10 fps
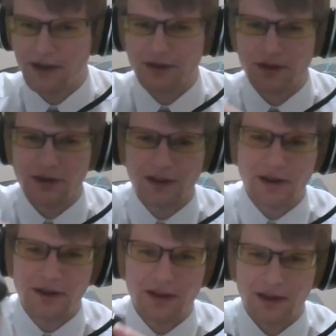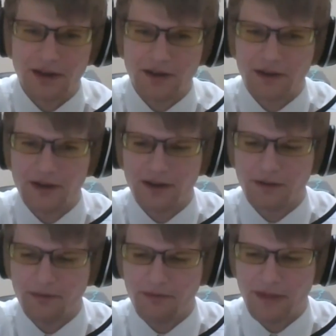So here they are. They are
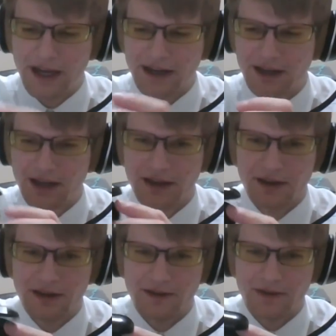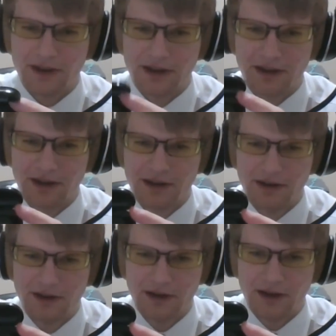magnetic inside there,
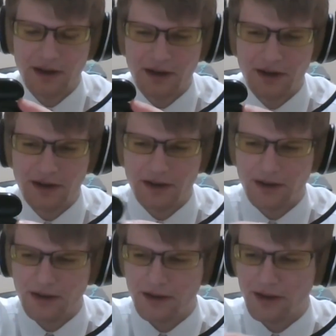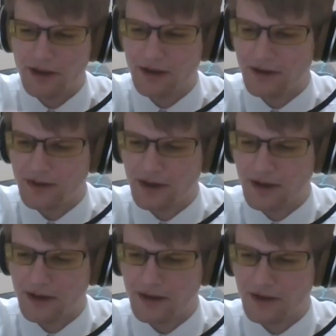and
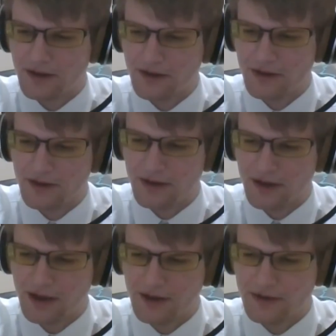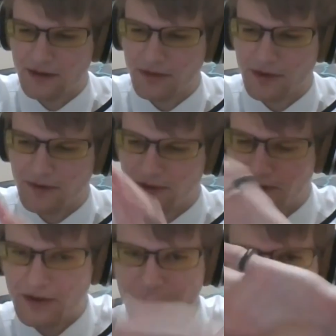the case, I believe,
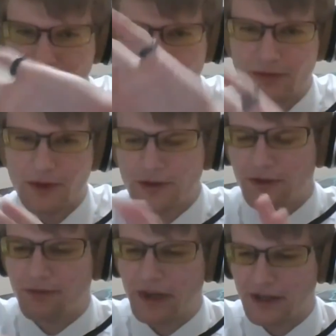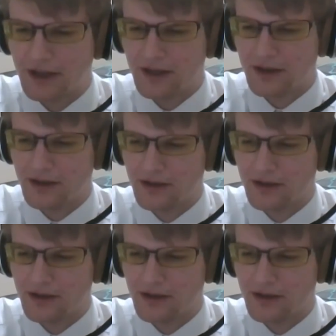is also magnetic.